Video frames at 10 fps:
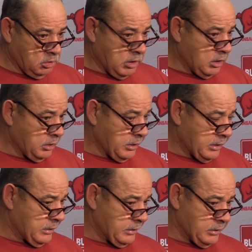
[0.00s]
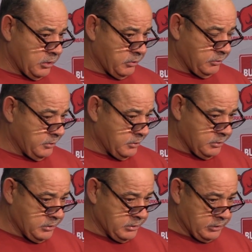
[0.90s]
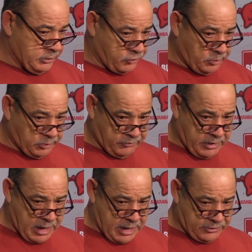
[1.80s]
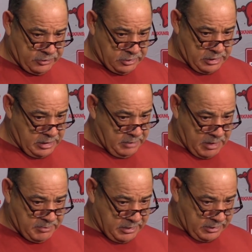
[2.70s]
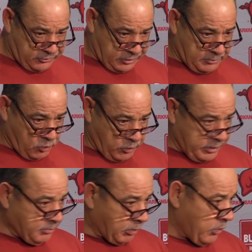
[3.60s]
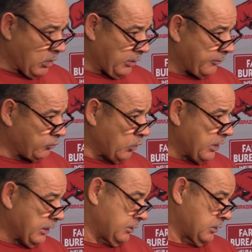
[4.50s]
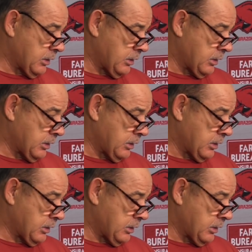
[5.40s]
Well, in terms of rehashing the game, I mean, it's simple. We didn't play well enough to win.